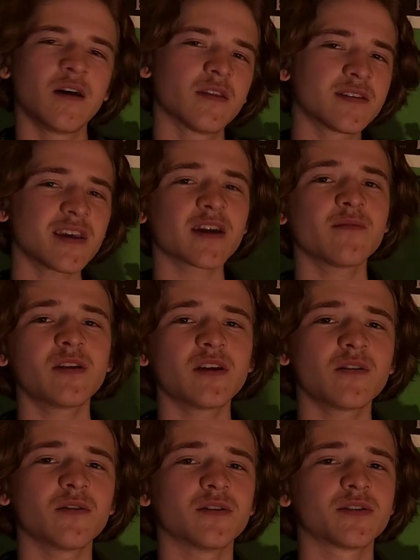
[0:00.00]
The second
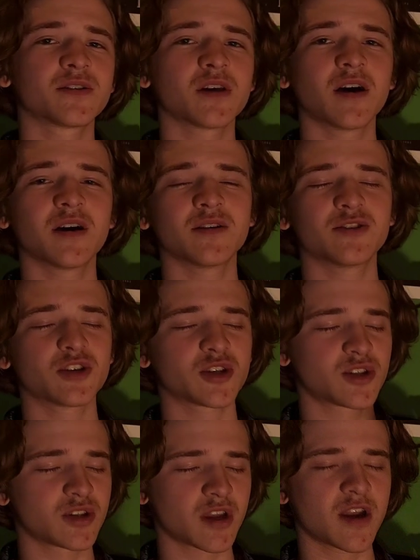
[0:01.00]
video is
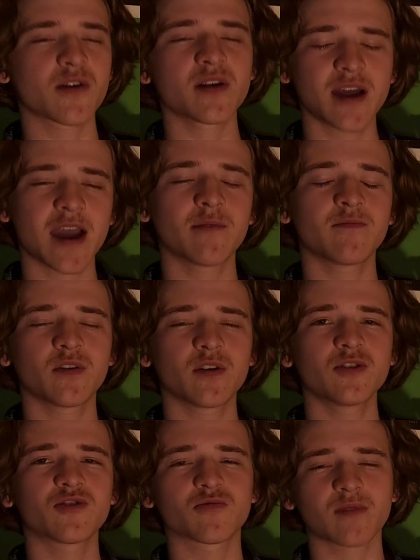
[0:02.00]
just security cam
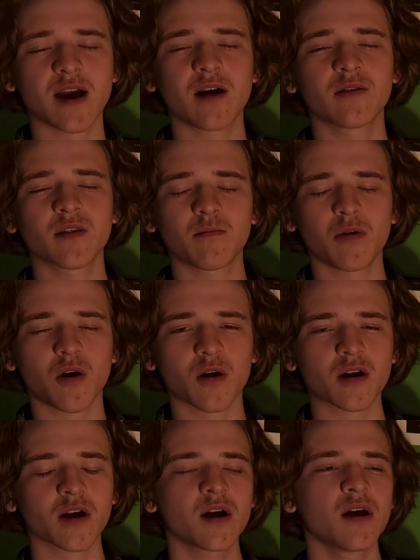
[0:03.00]
footage around the
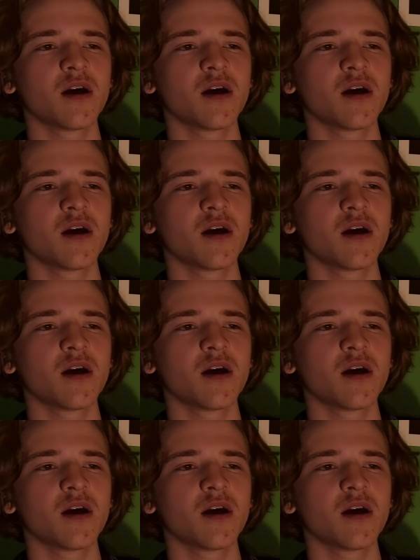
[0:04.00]
park,